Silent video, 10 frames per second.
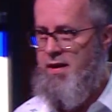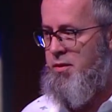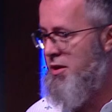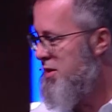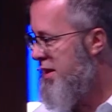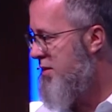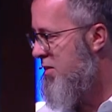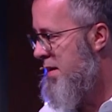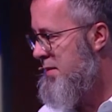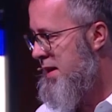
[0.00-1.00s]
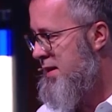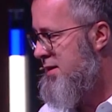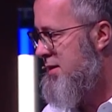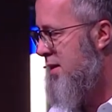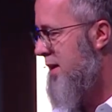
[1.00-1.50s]
And we're going to try to cram that
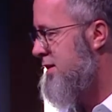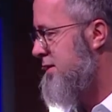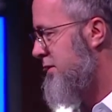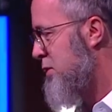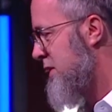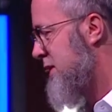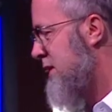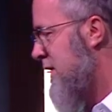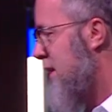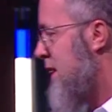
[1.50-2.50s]
into the next 14